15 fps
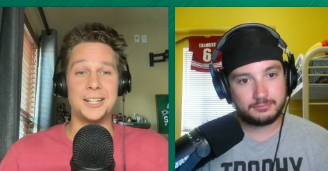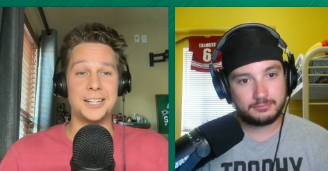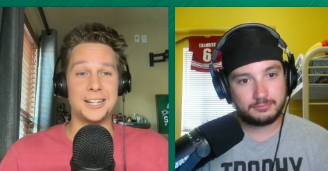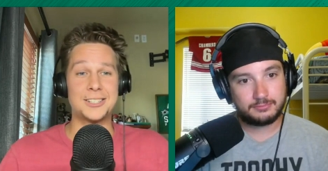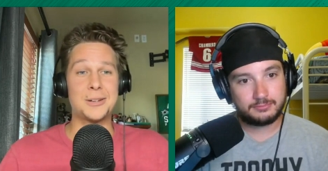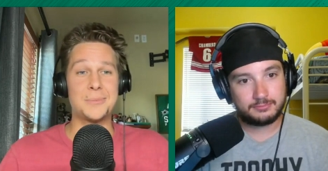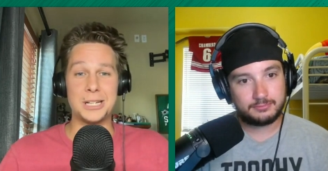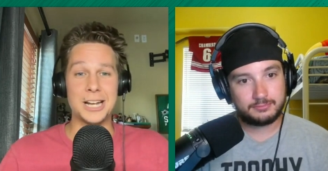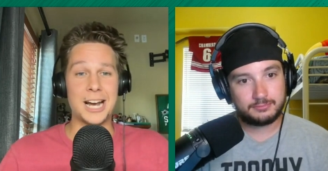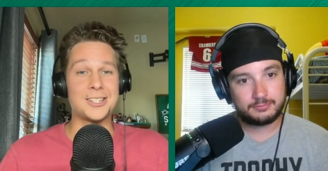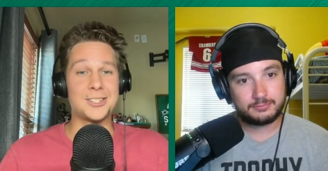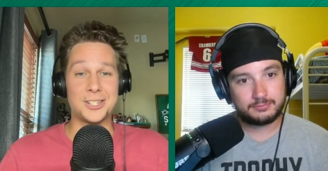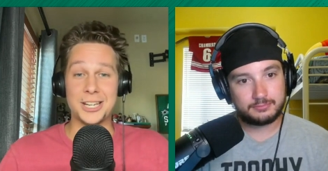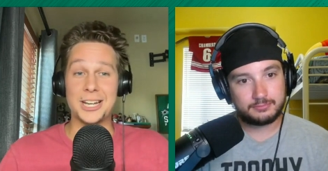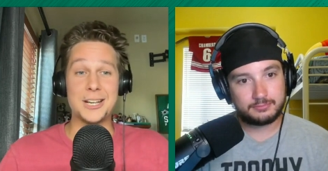Speaker 1: that's going to be nice
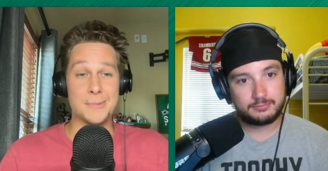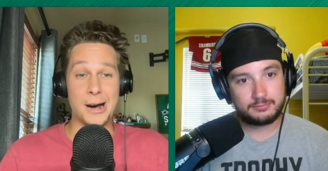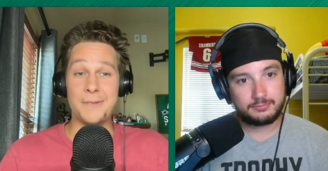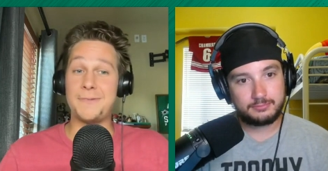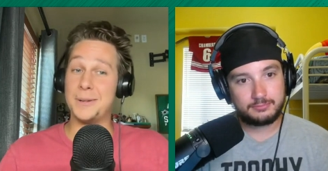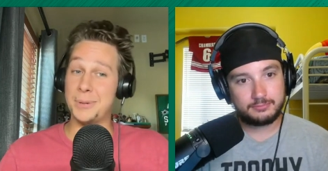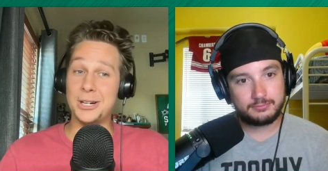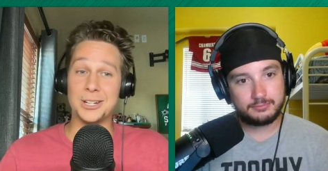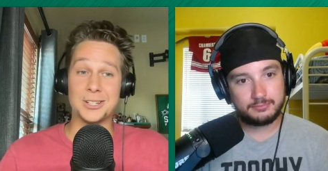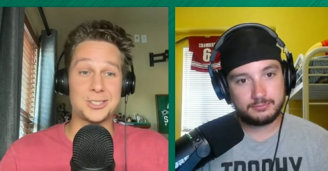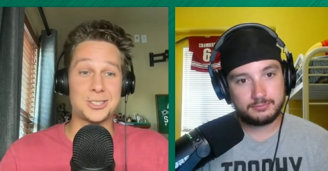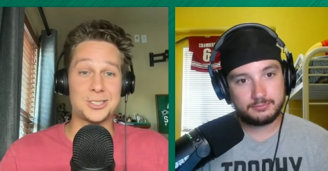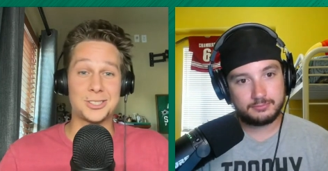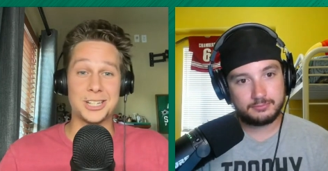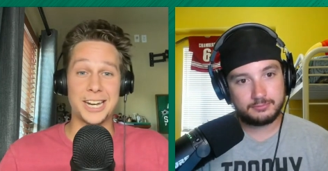to get him off the
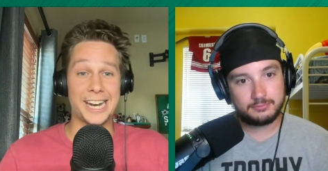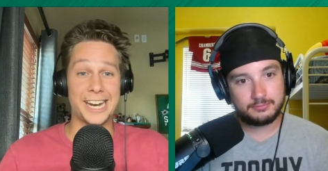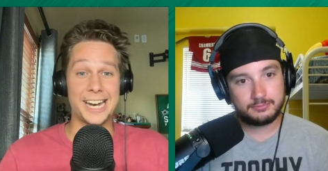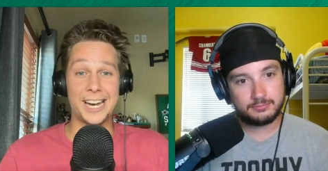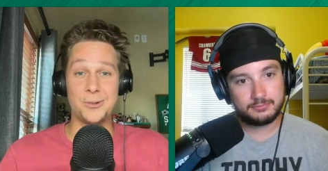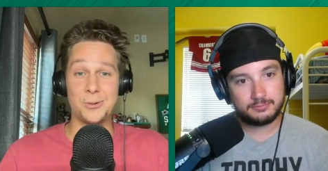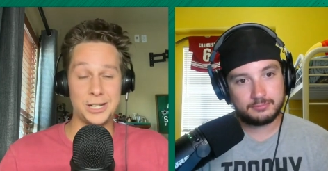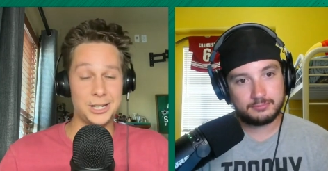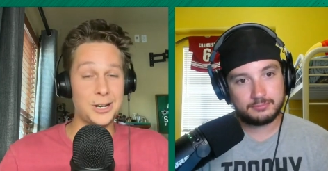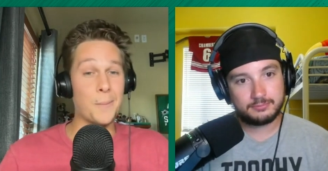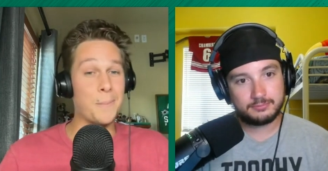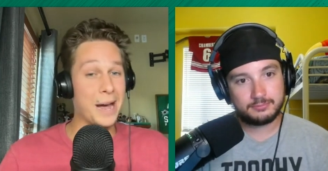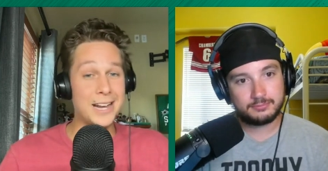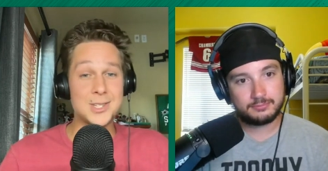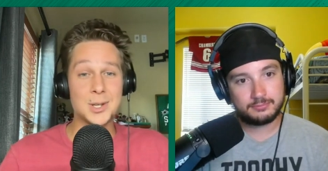books and we can go
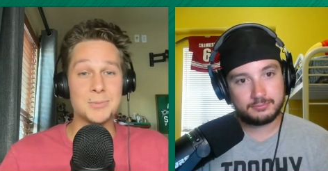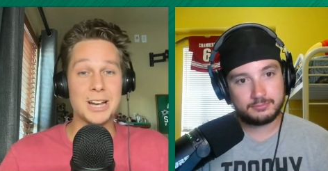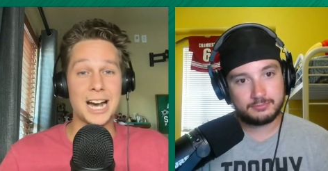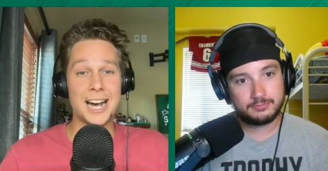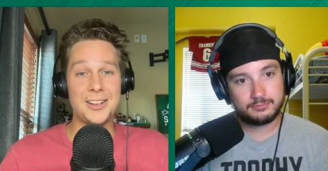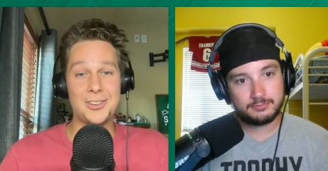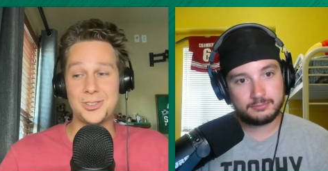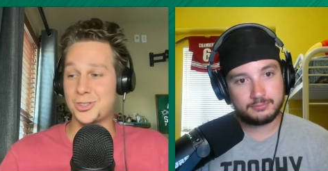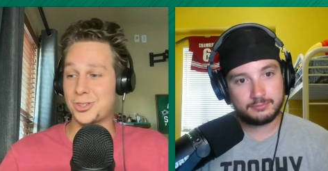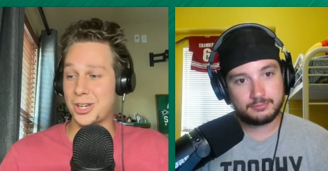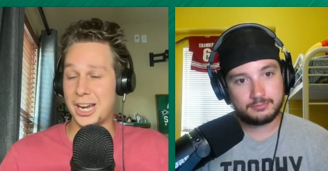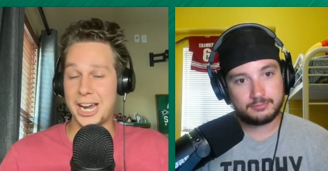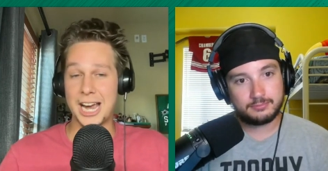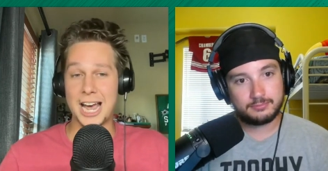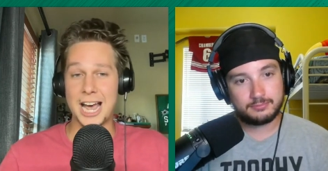pay some guys
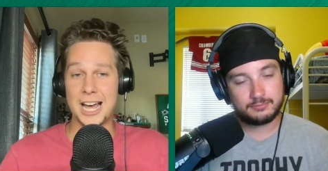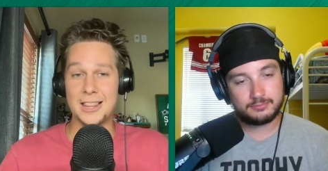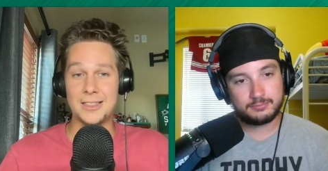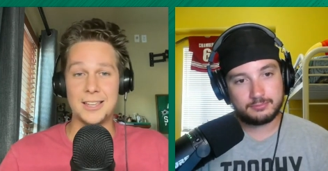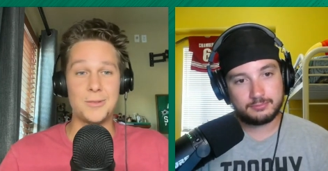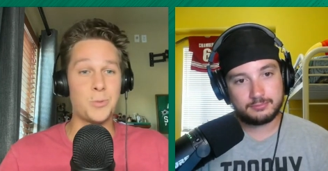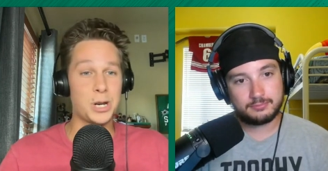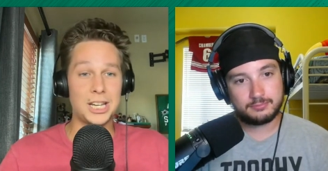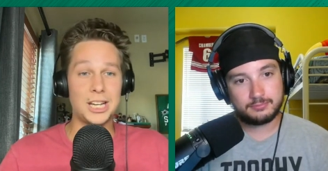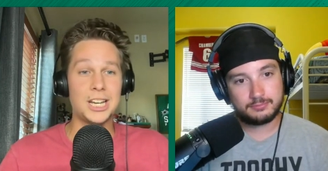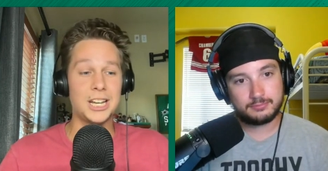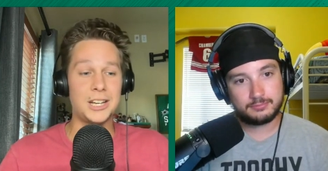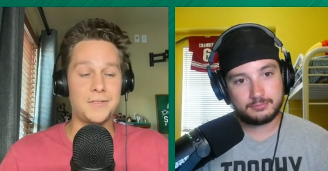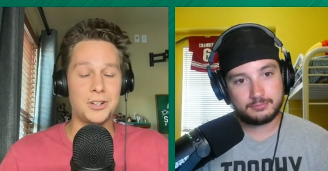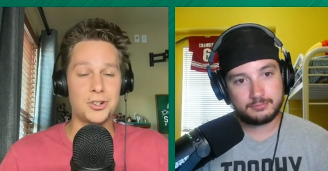and then we can get
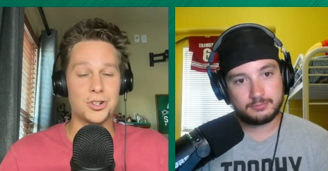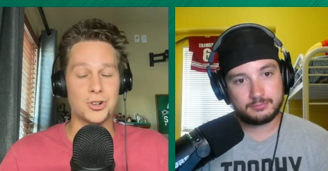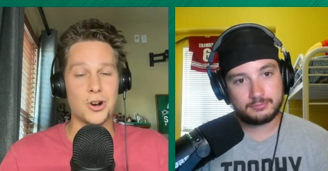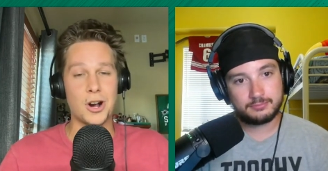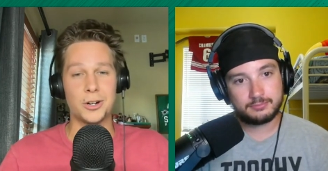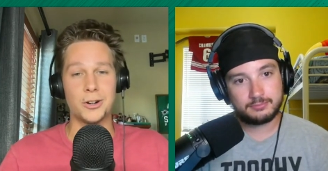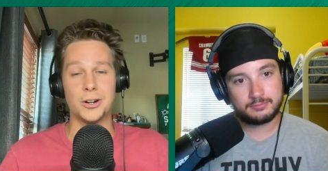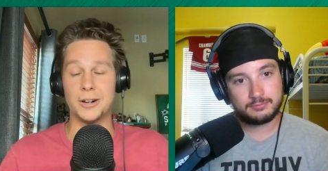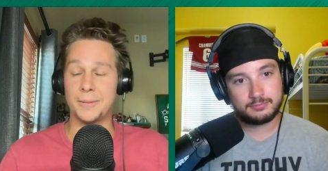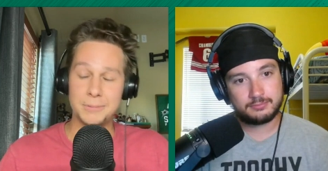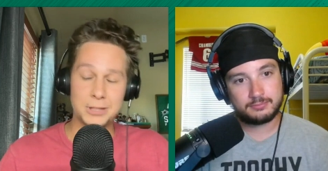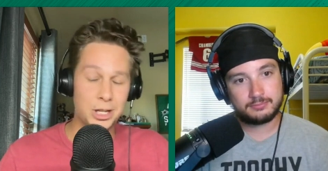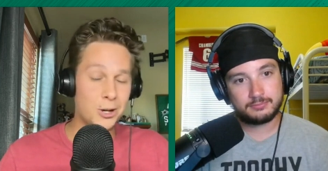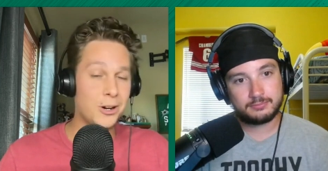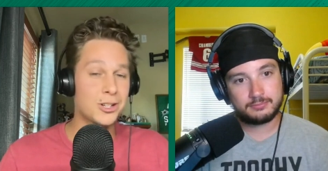even stronger.
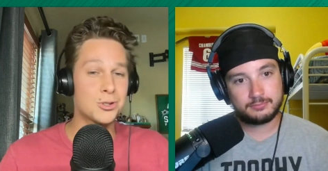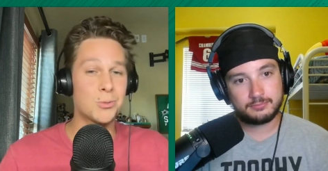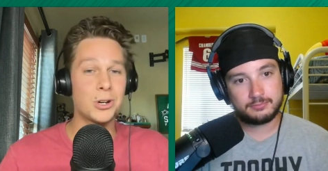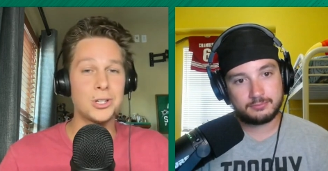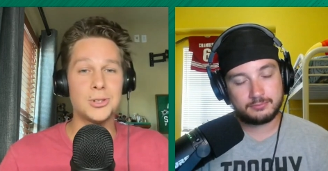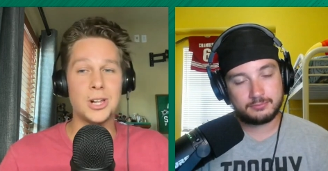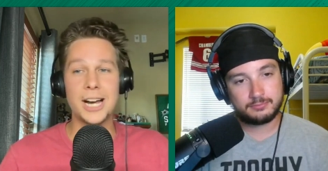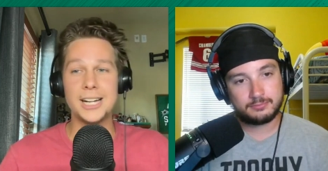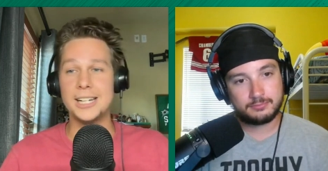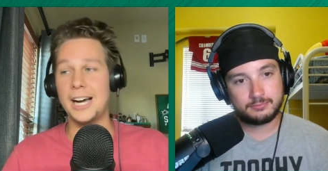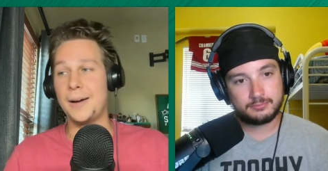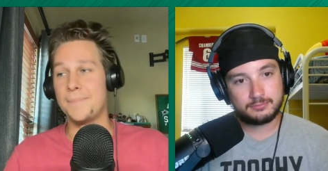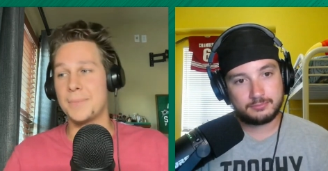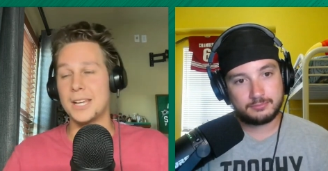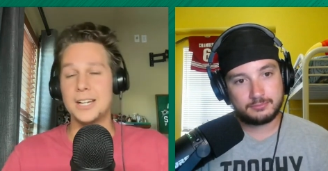Curious where you line
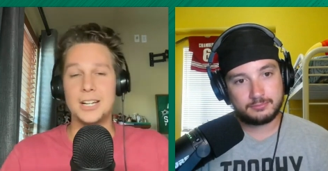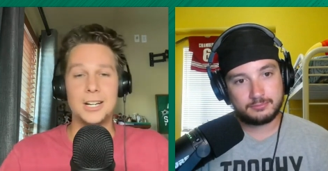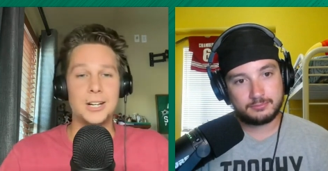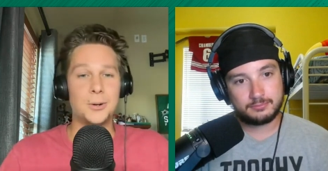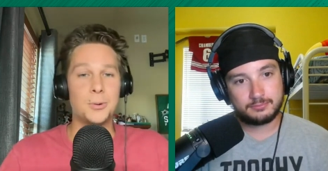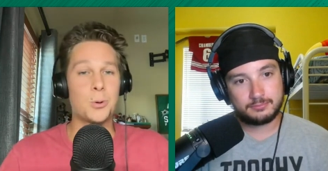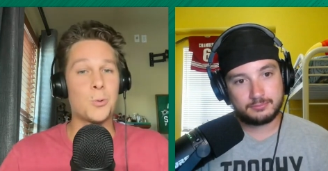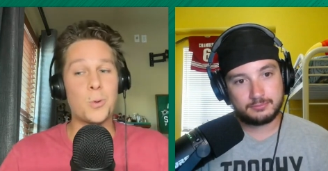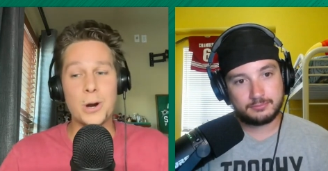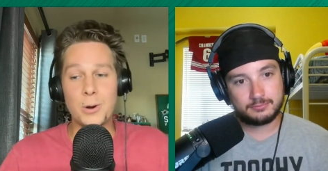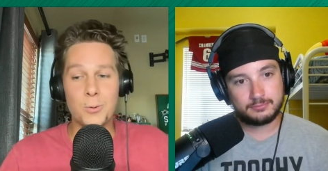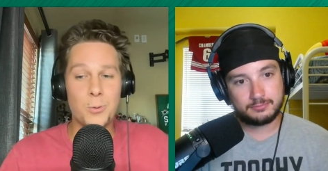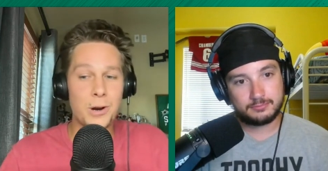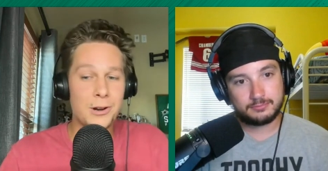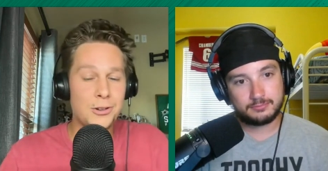up. Where
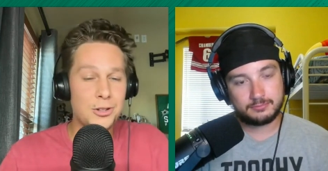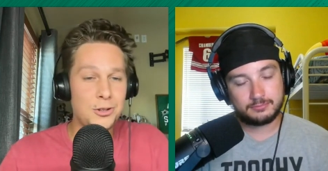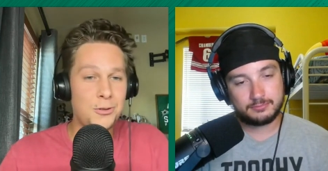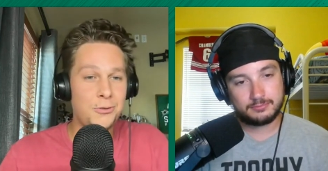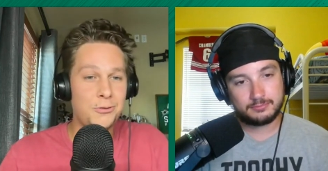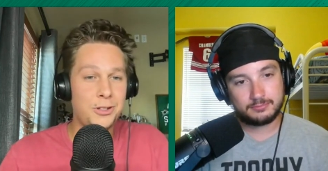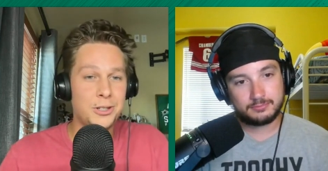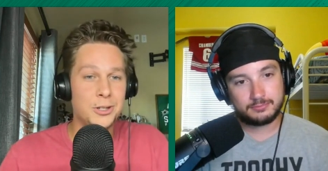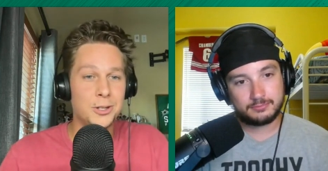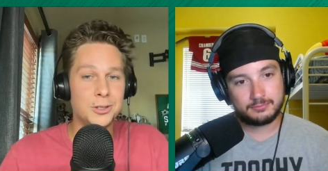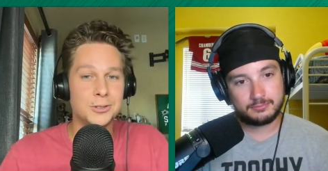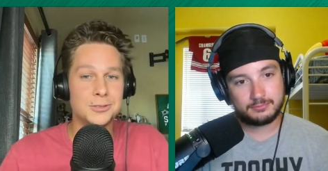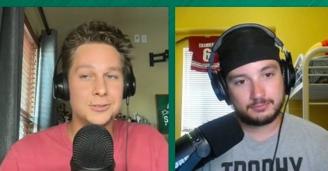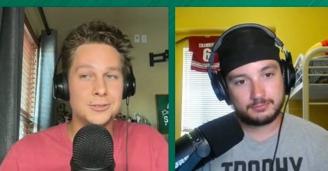where do you feel